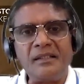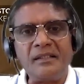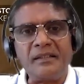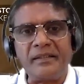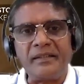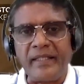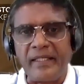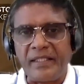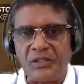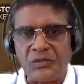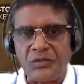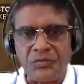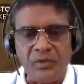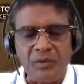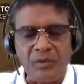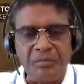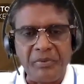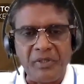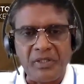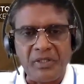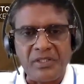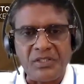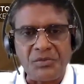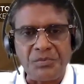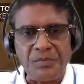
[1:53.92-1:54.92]
Thanks for
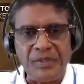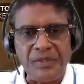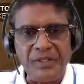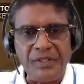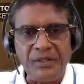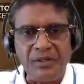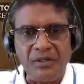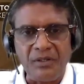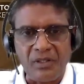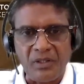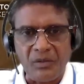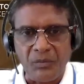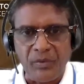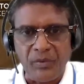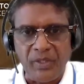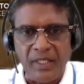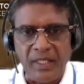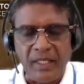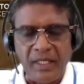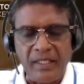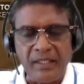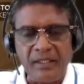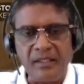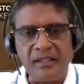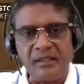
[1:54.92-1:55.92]
participating on a
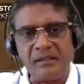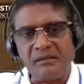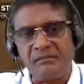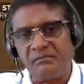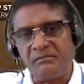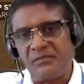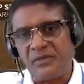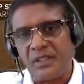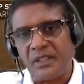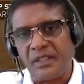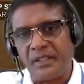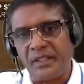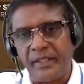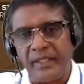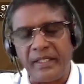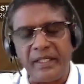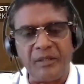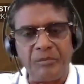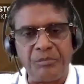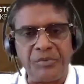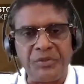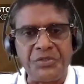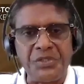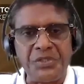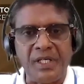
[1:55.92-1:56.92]
weekend. I really
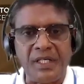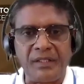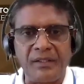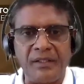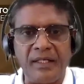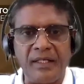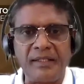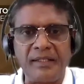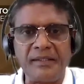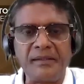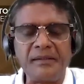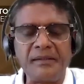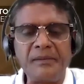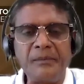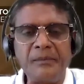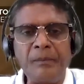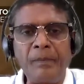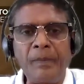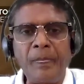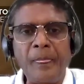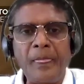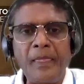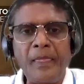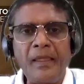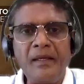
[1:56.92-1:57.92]
appreciate that.
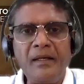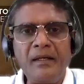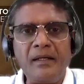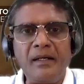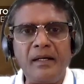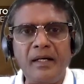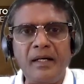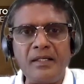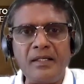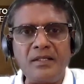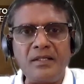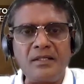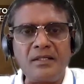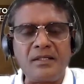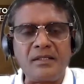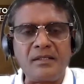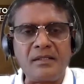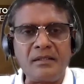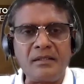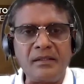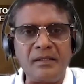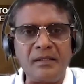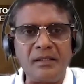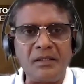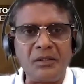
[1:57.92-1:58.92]
As
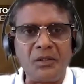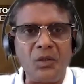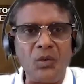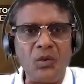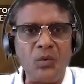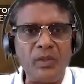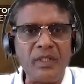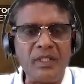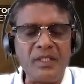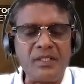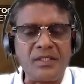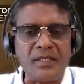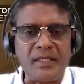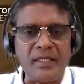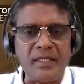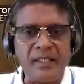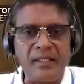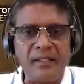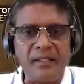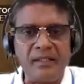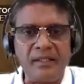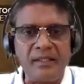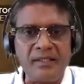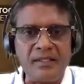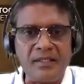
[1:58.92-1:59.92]
Govind
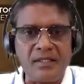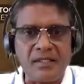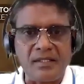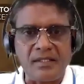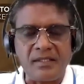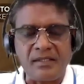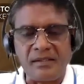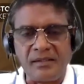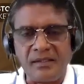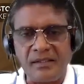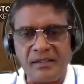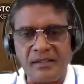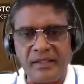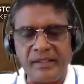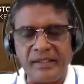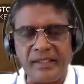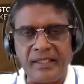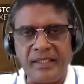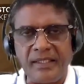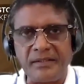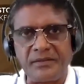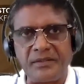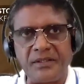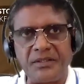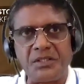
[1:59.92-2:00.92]
said, this
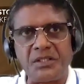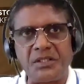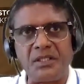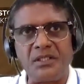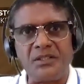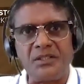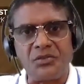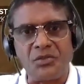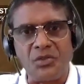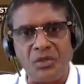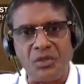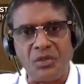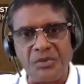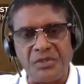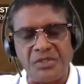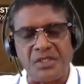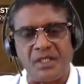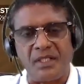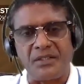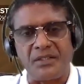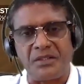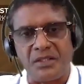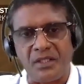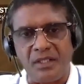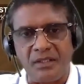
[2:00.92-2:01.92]
entire session is going to be
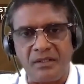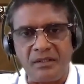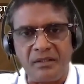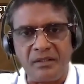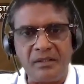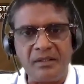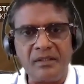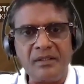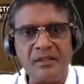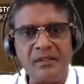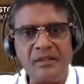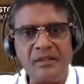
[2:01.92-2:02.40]
structured